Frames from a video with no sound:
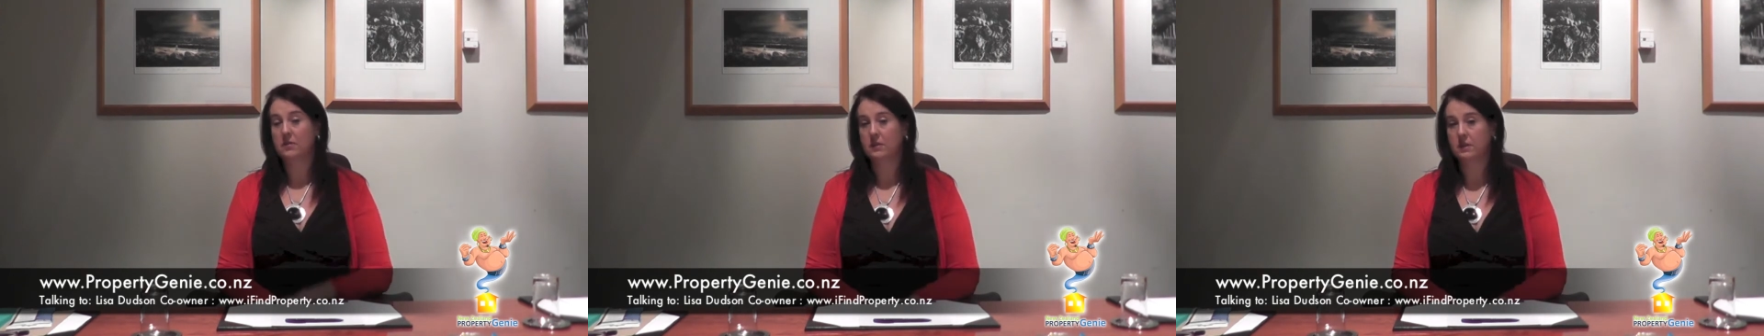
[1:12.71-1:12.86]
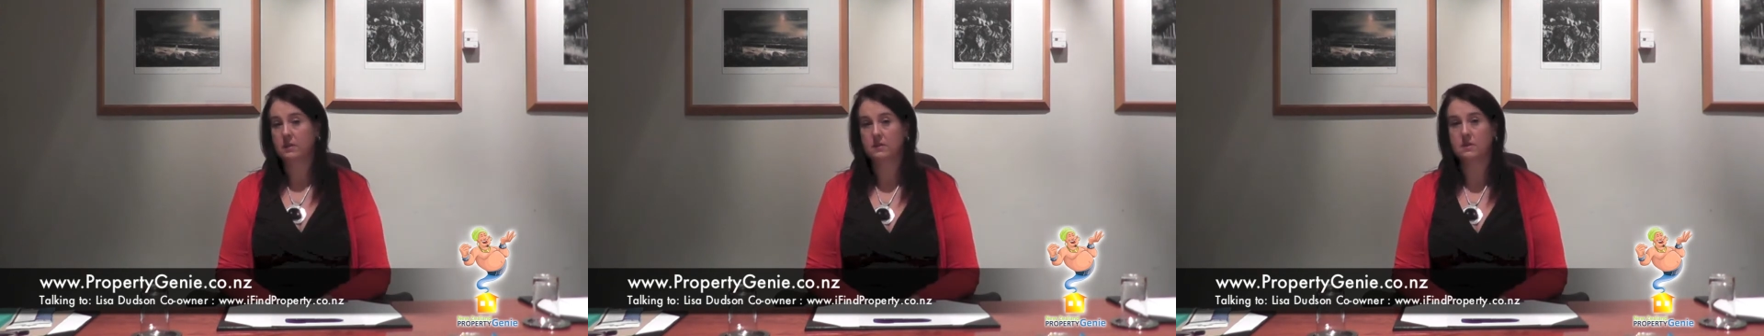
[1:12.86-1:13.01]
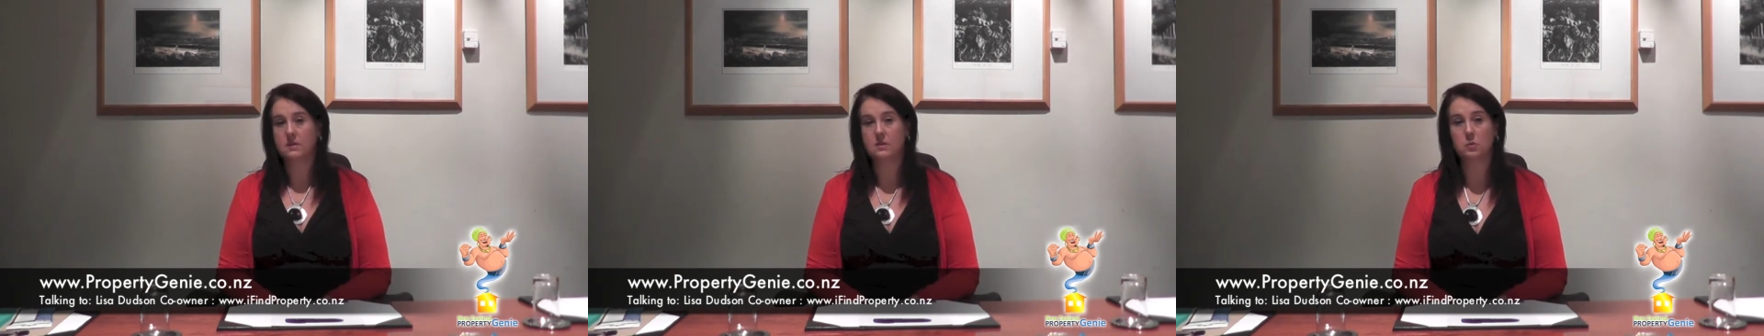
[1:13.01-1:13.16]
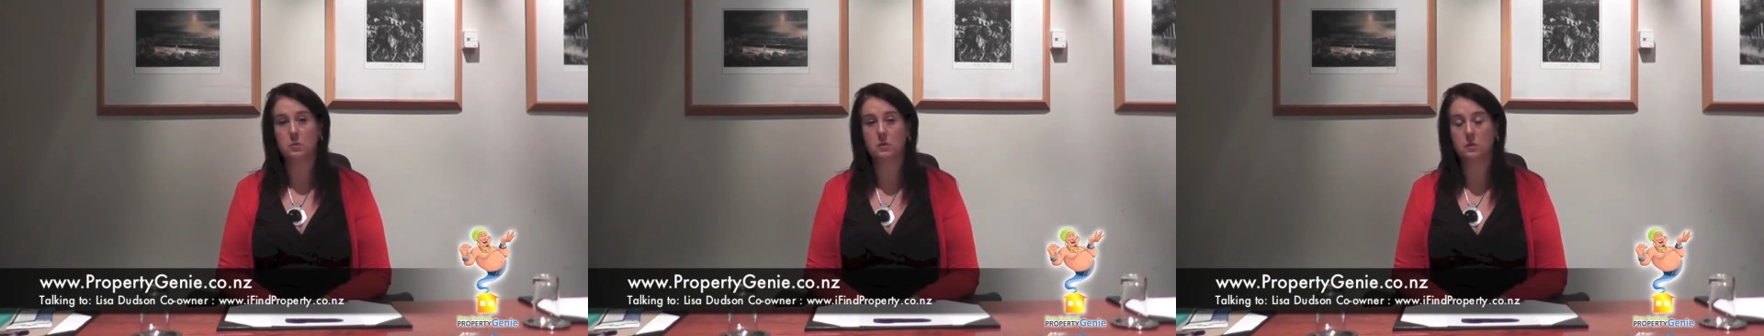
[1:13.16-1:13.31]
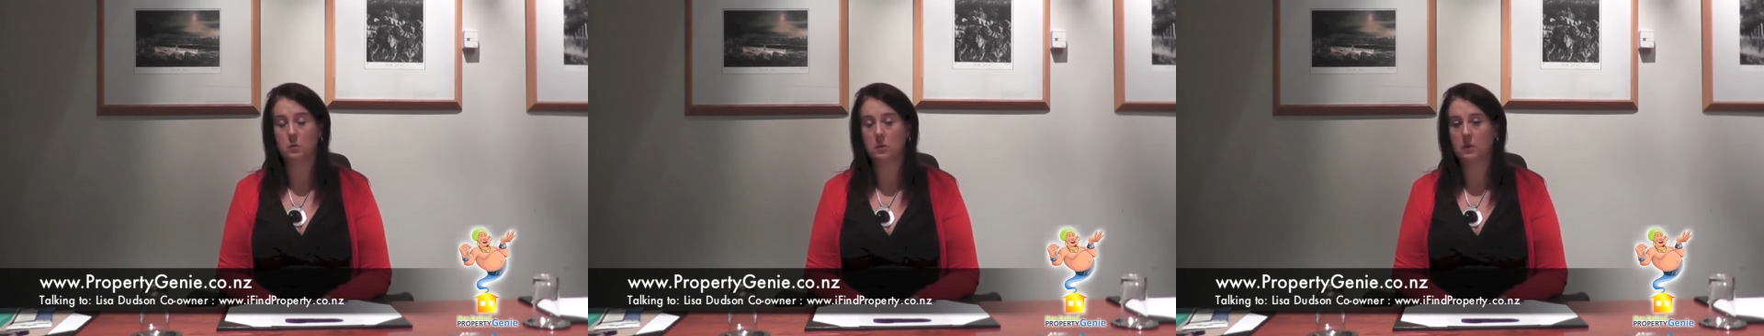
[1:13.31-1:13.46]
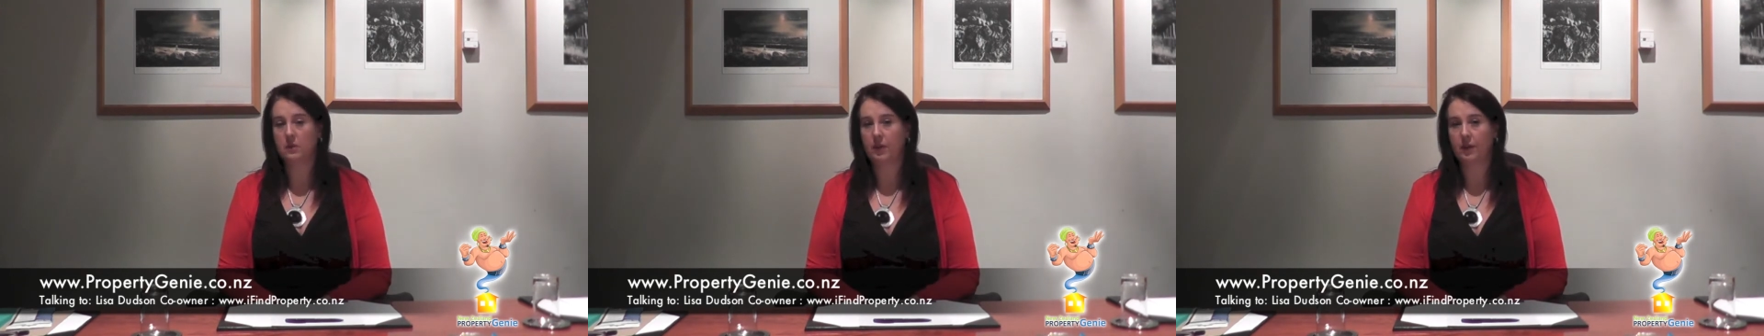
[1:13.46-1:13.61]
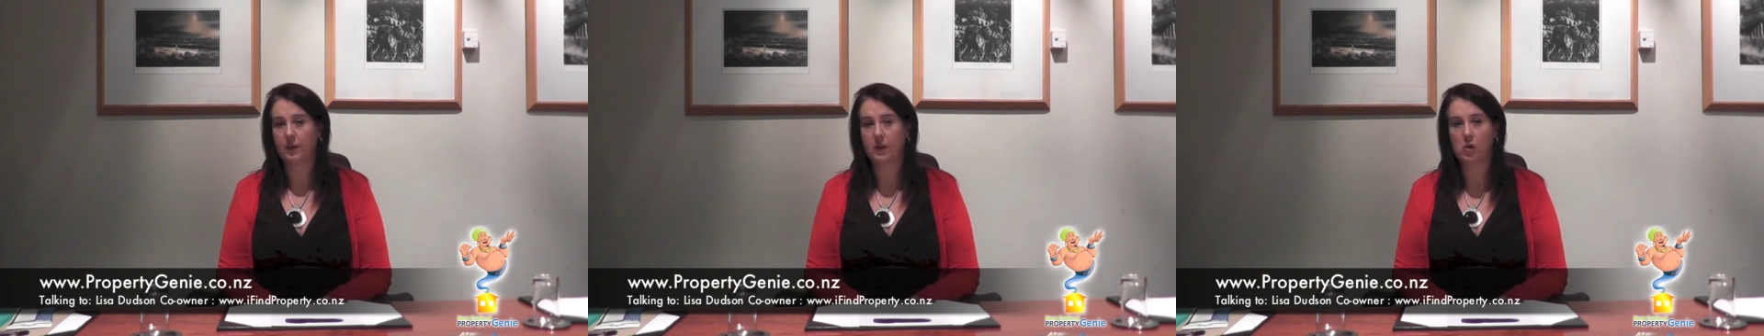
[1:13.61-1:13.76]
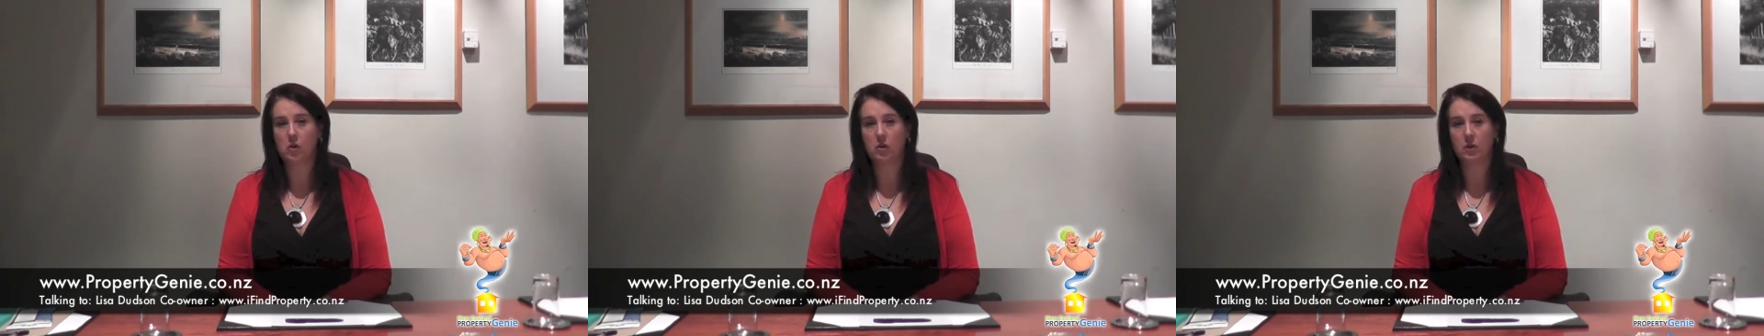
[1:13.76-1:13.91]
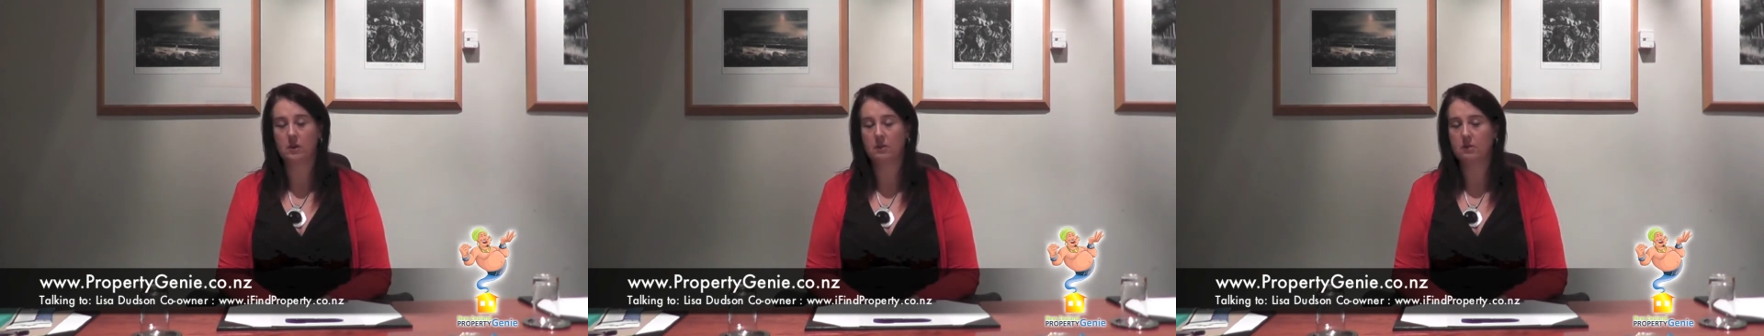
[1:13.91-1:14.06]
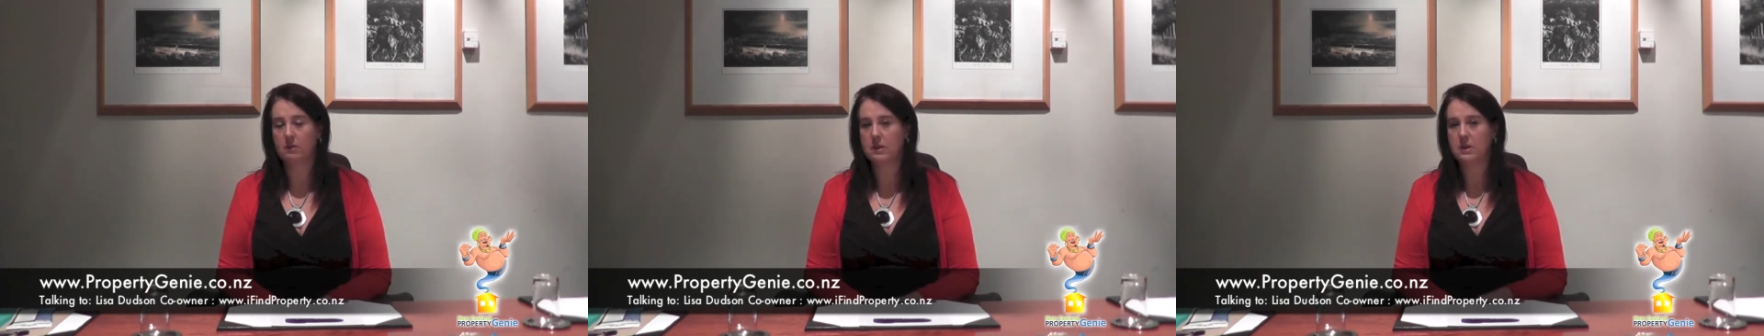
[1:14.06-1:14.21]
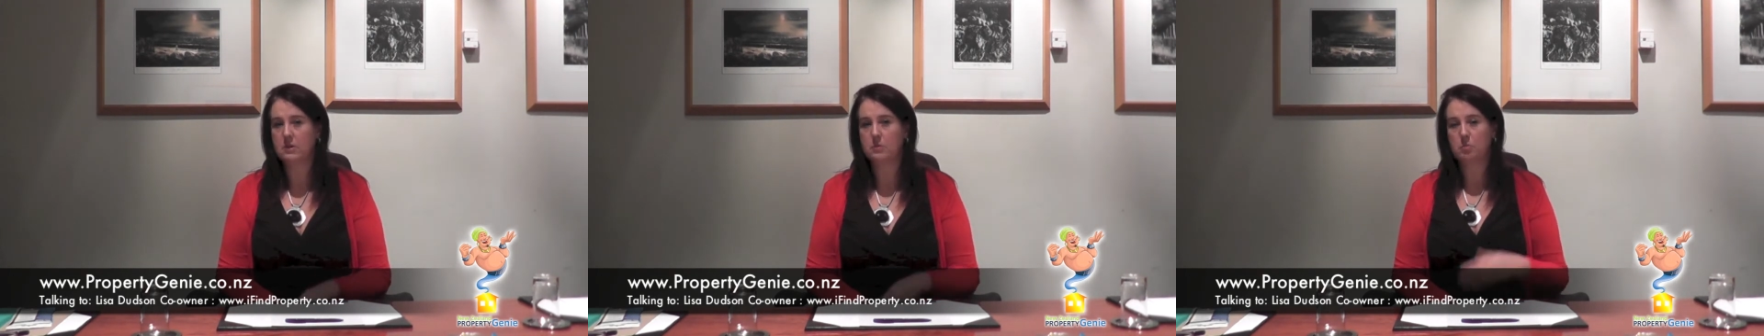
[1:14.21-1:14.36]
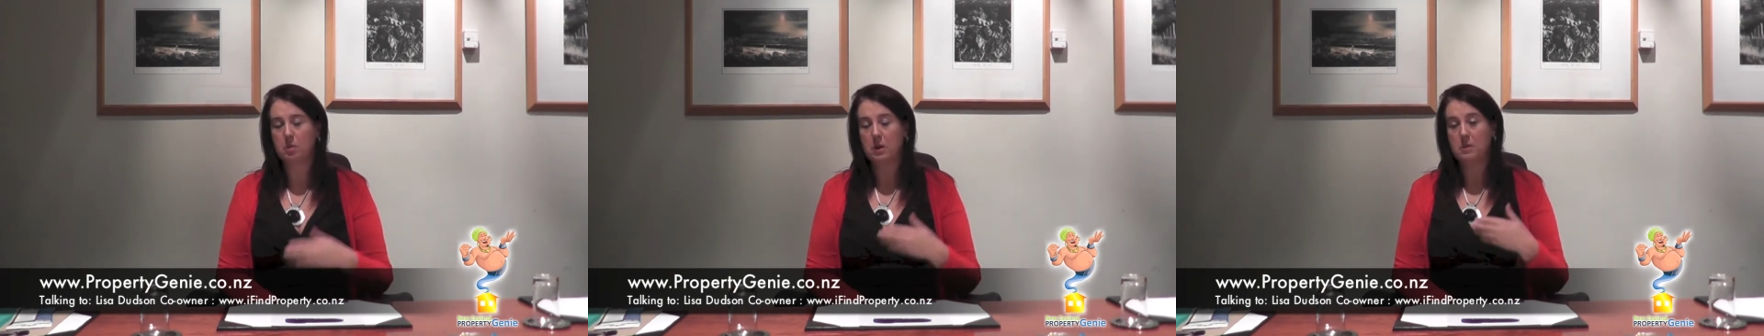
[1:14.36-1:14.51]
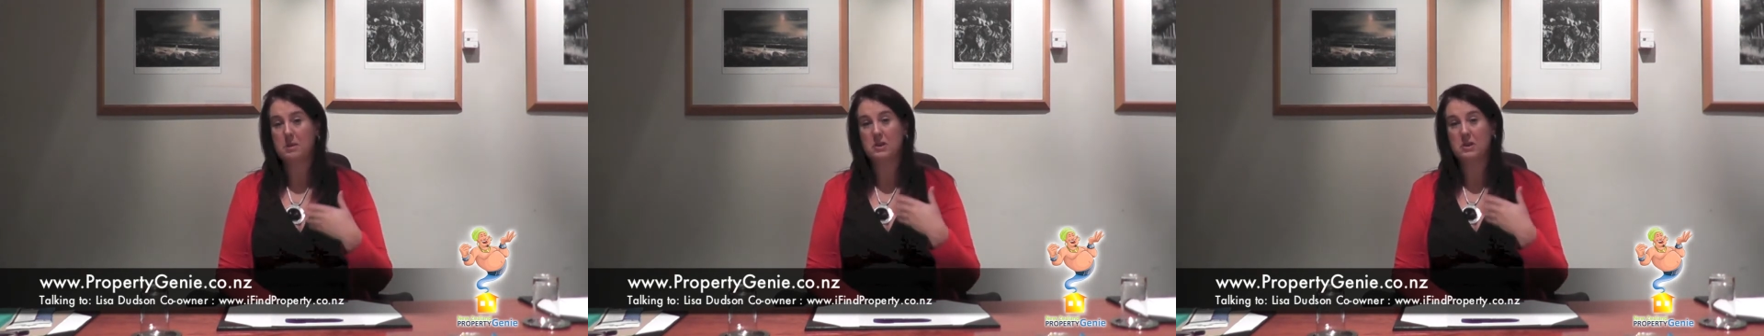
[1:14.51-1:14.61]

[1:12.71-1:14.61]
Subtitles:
for instance, were very good in pretty